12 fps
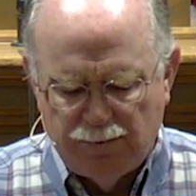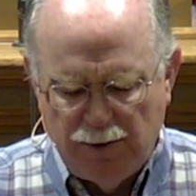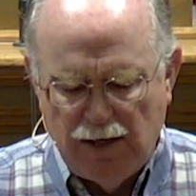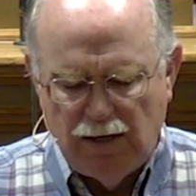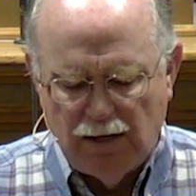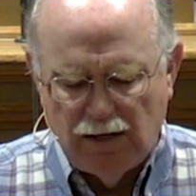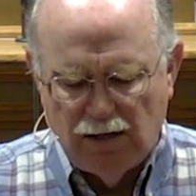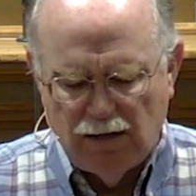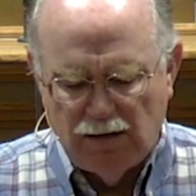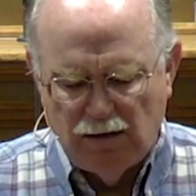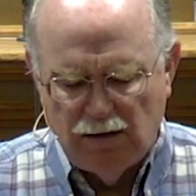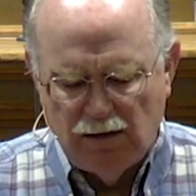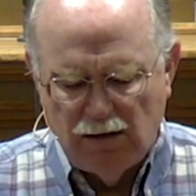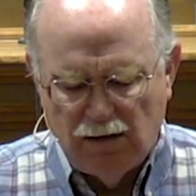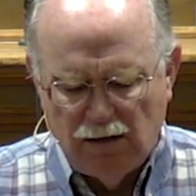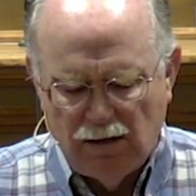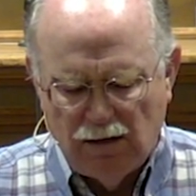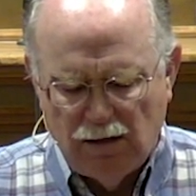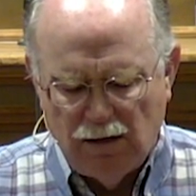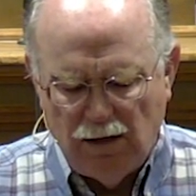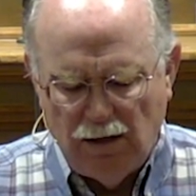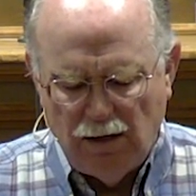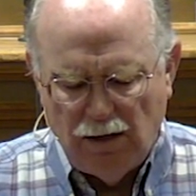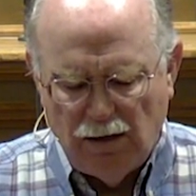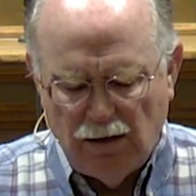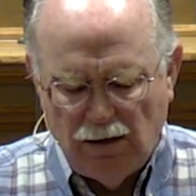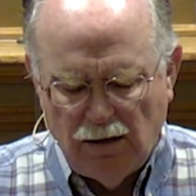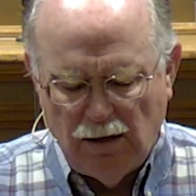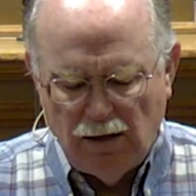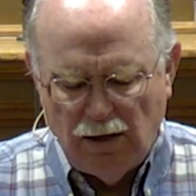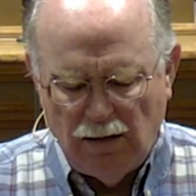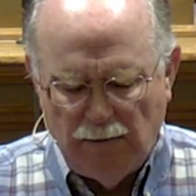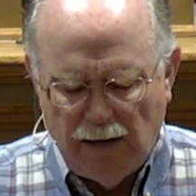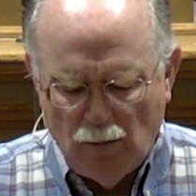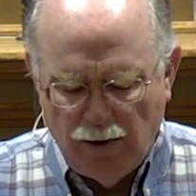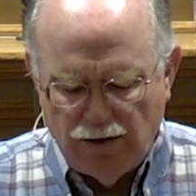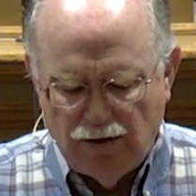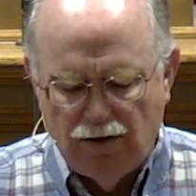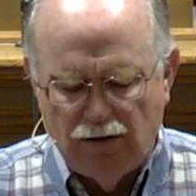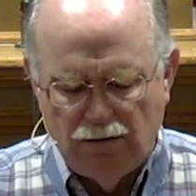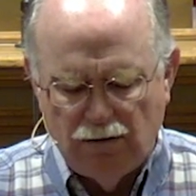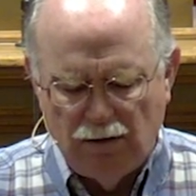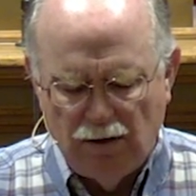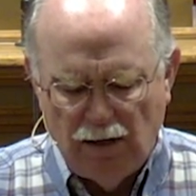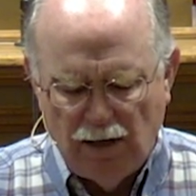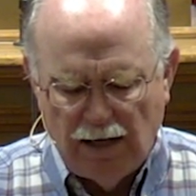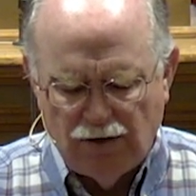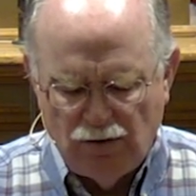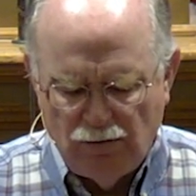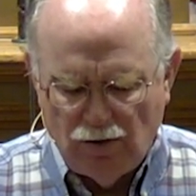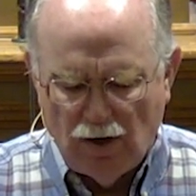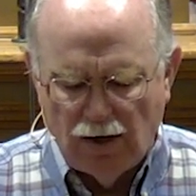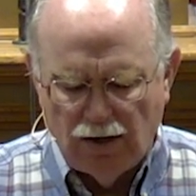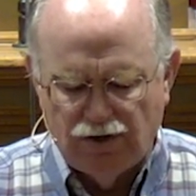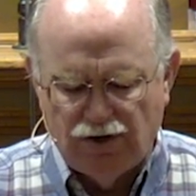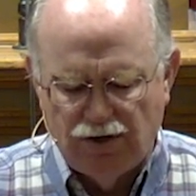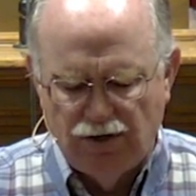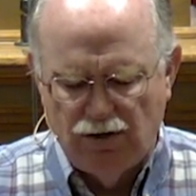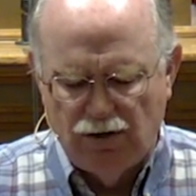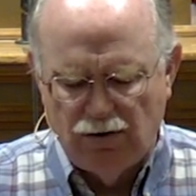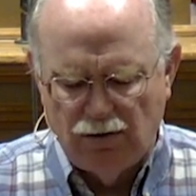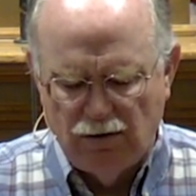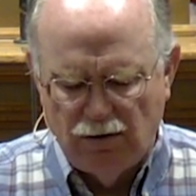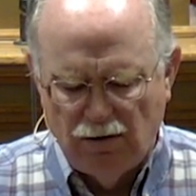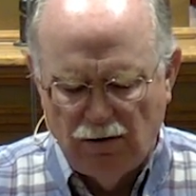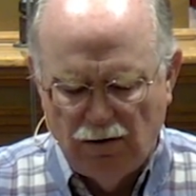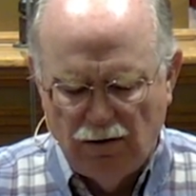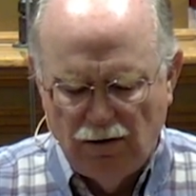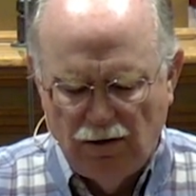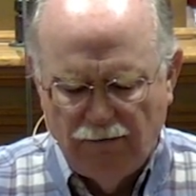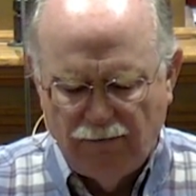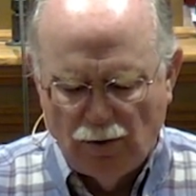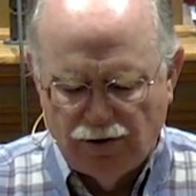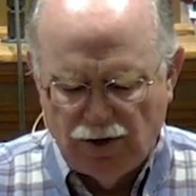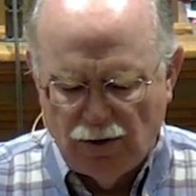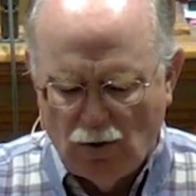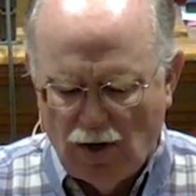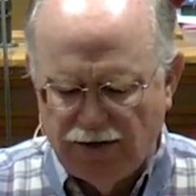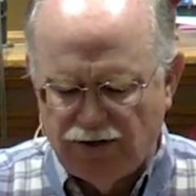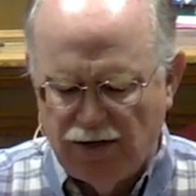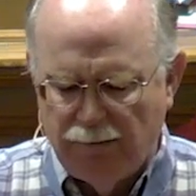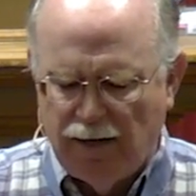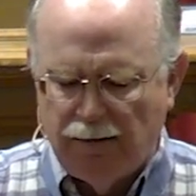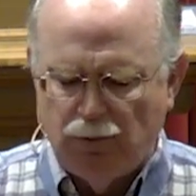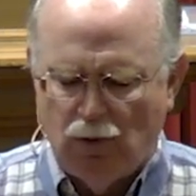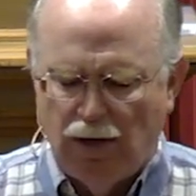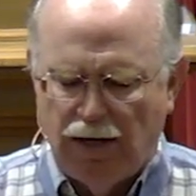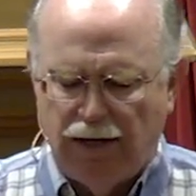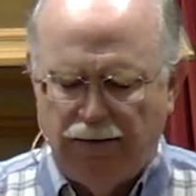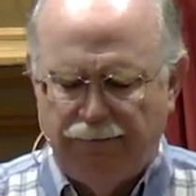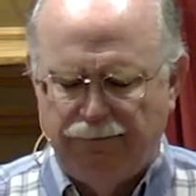Speak, and may we do as you call us to do. For it's in Christ's name I pray.